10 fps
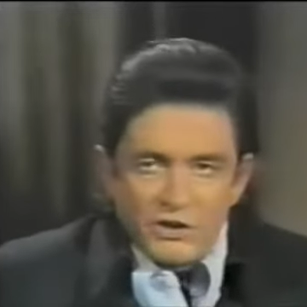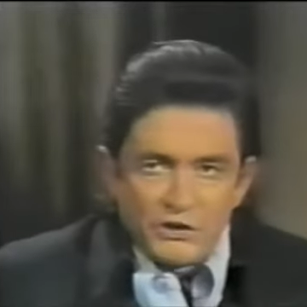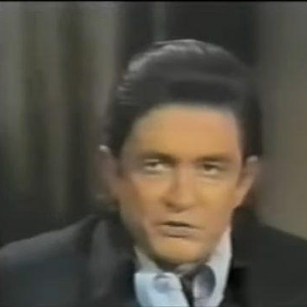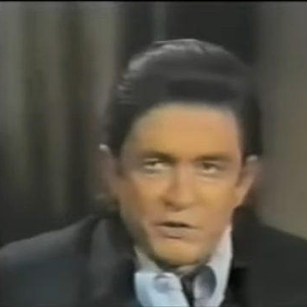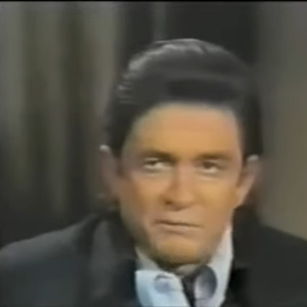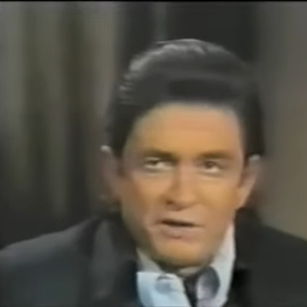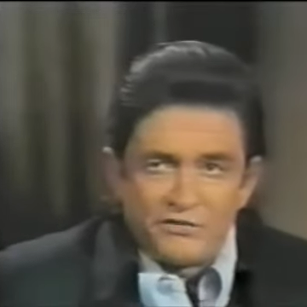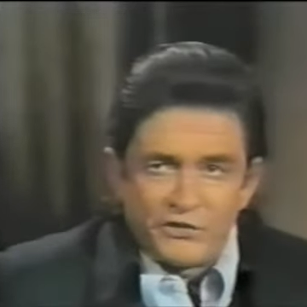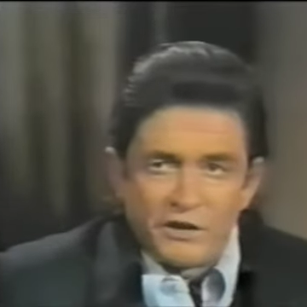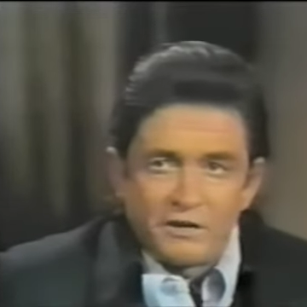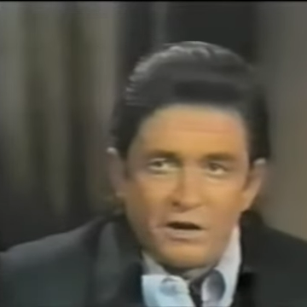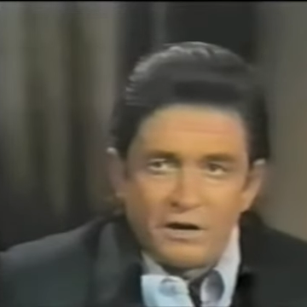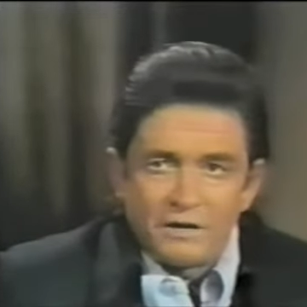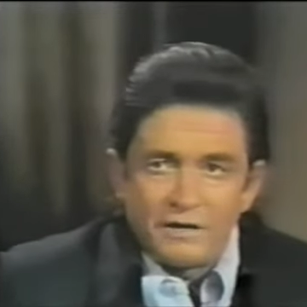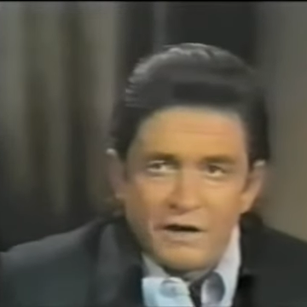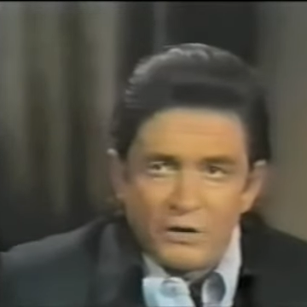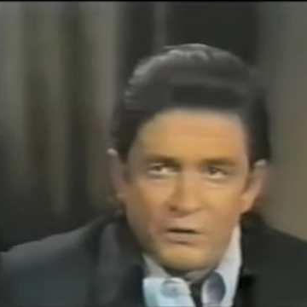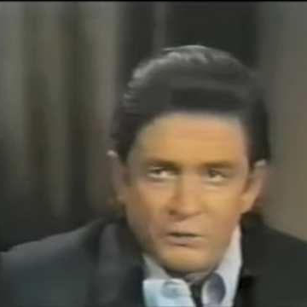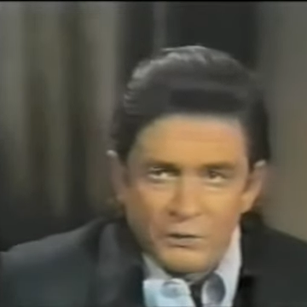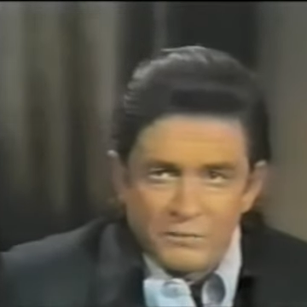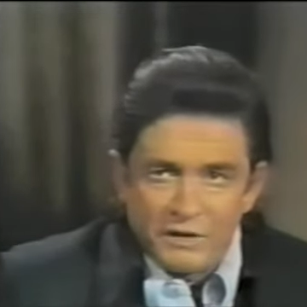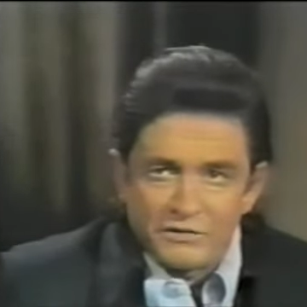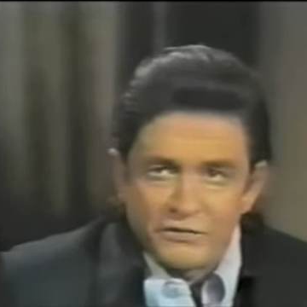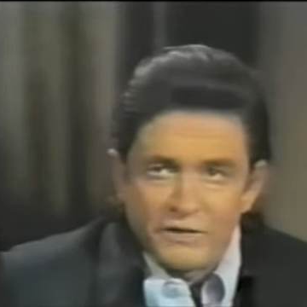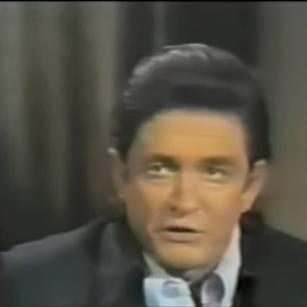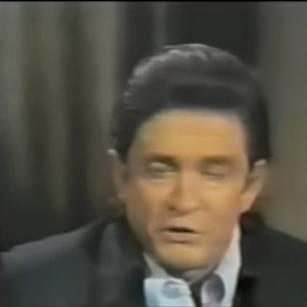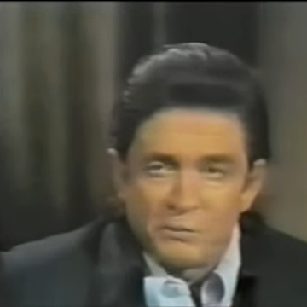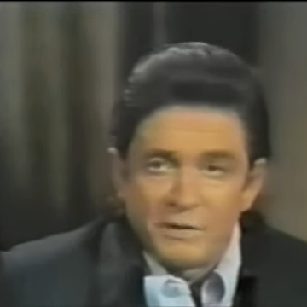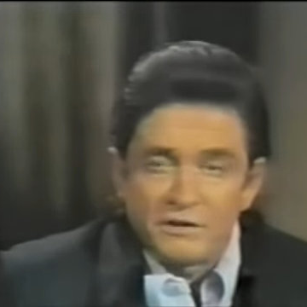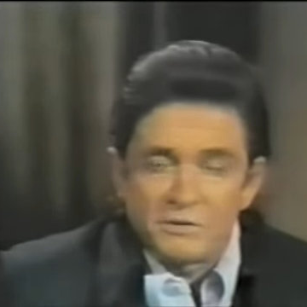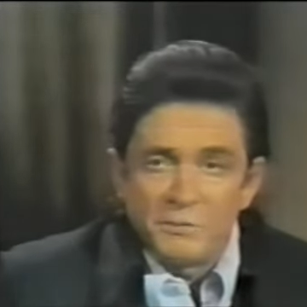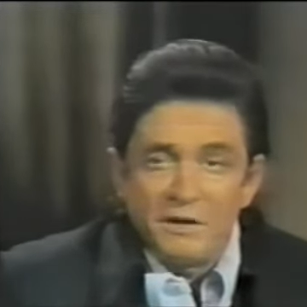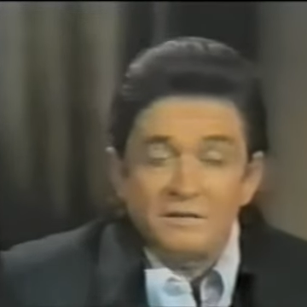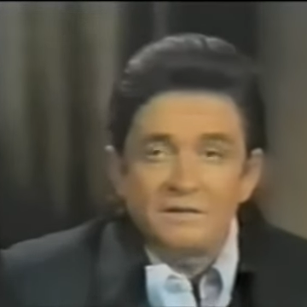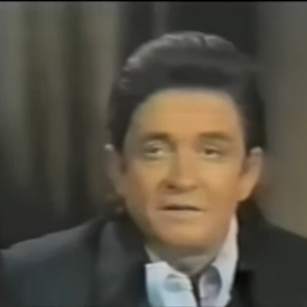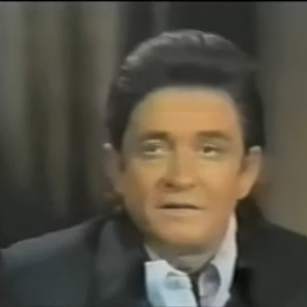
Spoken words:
Here's what my friend Harlan Howard wrote about the fellow you're about to meet.